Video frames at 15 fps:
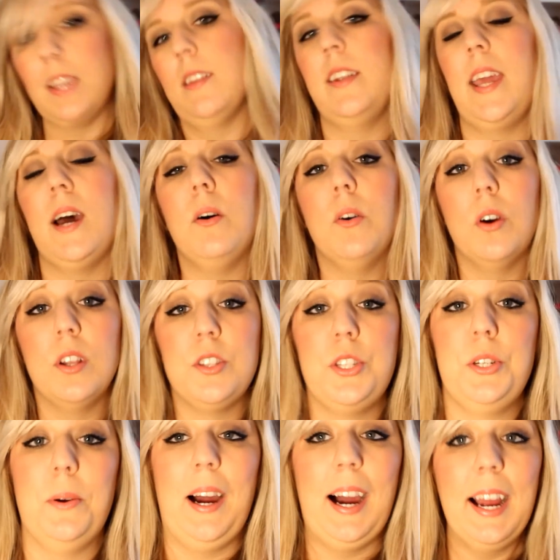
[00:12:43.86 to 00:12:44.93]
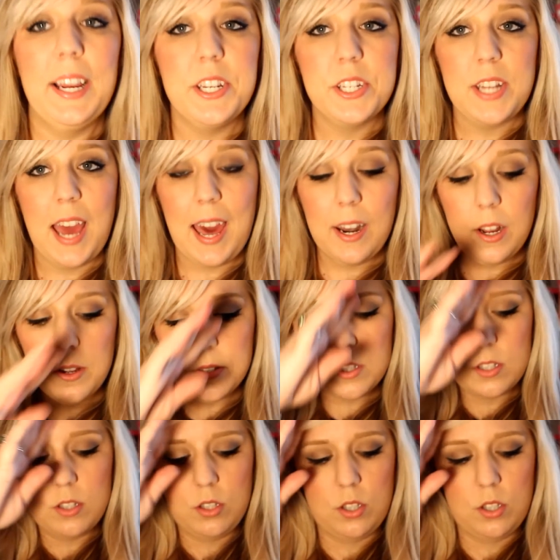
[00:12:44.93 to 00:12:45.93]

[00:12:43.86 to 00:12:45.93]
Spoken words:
now on to eyeshadows.